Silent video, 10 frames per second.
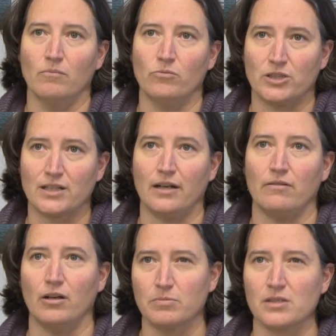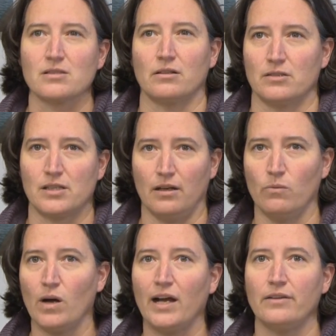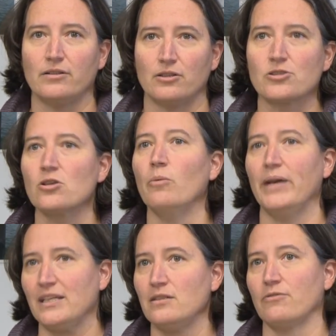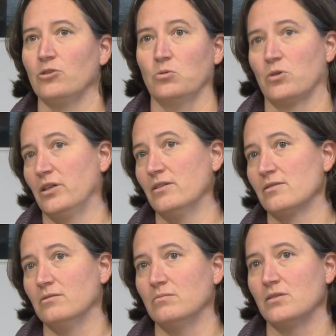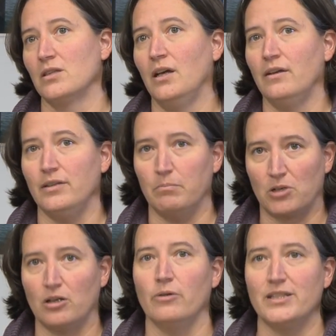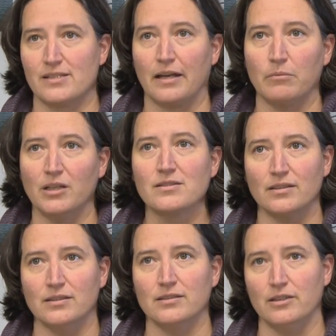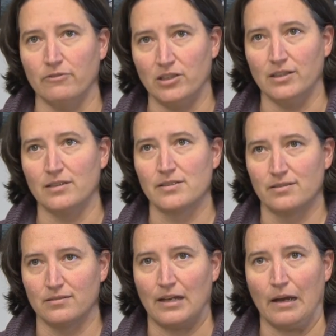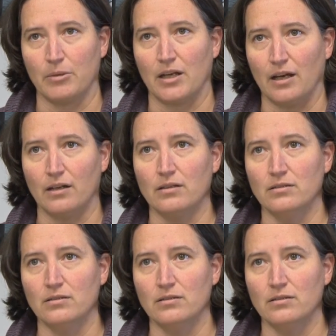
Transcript: which kind of helps us understand why there are so many different organisms that burrow in sediments and that live in this habitat.